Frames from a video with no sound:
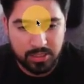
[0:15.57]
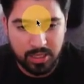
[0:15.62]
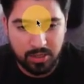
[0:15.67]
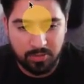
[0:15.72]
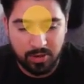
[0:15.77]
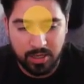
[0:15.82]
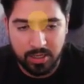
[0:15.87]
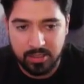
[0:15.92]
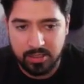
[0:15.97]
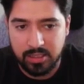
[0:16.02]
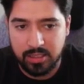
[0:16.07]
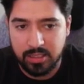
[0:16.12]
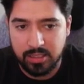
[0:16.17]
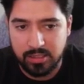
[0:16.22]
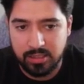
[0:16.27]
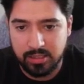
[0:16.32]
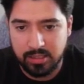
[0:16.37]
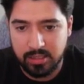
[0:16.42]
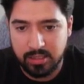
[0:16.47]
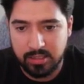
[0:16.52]
into this.
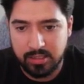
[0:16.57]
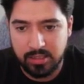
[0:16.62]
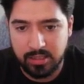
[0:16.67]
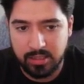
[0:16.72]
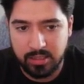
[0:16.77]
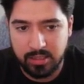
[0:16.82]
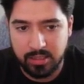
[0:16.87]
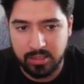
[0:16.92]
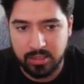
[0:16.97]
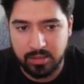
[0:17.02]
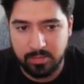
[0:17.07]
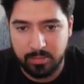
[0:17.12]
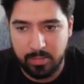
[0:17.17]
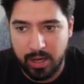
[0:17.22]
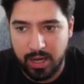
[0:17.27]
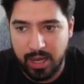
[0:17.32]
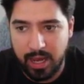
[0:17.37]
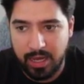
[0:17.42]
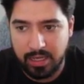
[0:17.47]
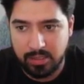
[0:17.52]
This is my
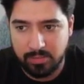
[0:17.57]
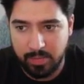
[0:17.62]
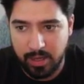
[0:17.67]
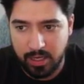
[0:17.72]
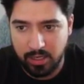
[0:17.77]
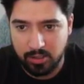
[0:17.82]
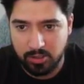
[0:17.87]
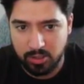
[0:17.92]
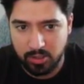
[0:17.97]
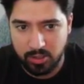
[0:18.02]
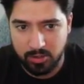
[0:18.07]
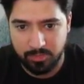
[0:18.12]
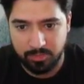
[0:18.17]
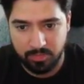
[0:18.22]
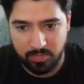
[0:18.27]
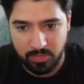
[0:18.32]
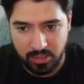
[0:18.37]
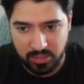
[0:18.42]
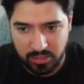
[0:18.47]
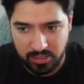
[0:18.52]
ads manager,
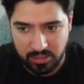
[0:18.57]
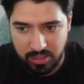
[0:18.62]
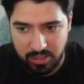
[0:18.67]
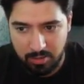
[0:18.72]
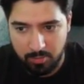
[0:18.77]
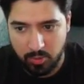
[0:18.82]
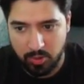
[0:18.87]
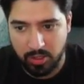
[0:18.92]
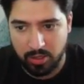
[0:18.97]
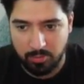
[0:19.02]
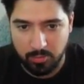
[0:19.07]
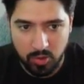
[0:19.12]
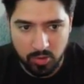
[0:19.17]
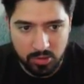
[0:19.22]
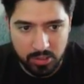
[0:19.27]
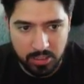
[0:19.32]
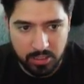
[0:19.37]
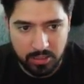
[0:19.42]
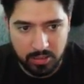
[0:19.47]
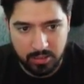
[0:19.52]
this example that I'm
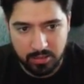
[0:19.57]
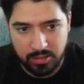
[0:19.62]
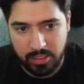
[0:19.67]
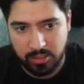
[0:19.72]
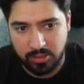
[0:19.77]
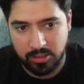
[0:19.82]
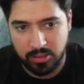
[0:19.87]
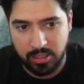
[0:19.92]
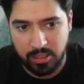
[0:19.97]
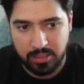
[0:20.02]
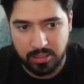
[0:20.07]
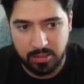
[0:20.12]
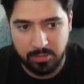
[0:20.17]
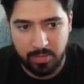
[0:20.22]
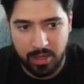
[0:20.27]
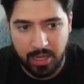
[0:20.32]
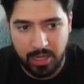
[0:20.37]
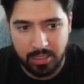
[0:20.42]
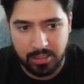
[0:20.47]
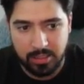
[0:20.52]
using. It's actually got some
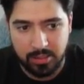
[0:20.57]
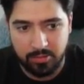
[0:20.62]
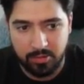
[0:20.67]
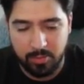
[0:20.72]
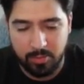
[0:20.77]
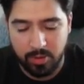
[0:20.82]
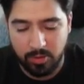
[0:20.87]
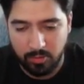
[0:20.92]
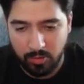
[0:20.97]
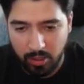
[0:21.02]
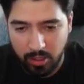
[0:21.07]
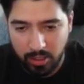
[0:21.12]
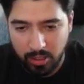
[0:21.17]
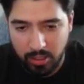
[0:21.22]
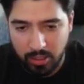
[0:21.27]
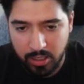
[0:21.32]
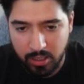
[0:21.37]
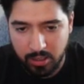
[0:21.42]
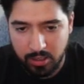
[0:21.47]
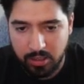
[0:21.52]
ads that we've been running in
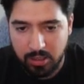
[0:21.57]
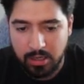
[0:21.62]
here.